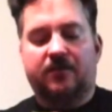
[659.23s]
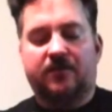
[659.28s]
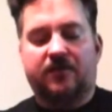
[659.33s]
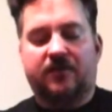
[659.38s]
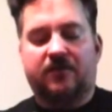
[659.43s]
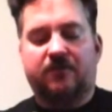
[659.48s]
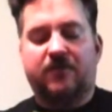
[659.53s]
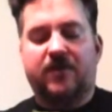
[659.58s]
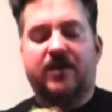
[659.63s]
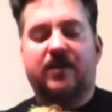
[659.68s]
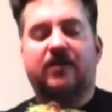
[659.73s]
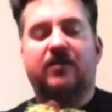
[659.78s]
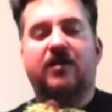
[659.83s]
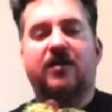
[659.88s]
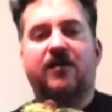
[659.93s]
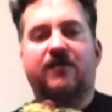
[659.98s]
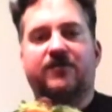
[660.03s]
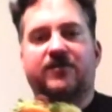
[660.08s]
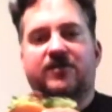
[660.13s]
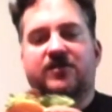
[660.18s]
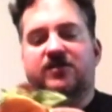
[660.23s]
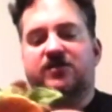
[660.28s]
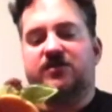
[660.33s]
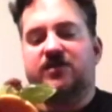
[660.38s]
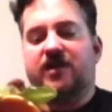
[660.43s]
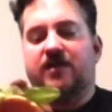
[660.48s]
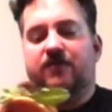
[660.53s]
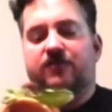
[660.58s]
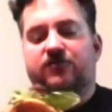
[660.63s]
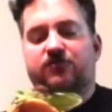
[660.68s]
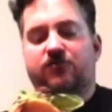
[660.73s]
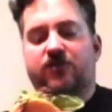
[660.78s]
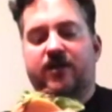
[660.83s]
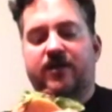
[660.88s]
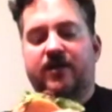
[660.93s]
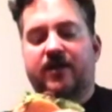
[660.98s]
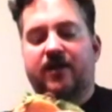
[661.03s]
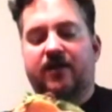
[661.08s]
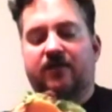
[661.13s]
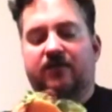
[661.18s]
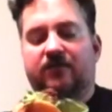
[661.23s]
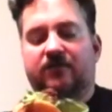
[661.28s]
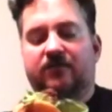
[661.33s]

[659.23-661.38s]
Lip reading: can make love to this sandwich right now.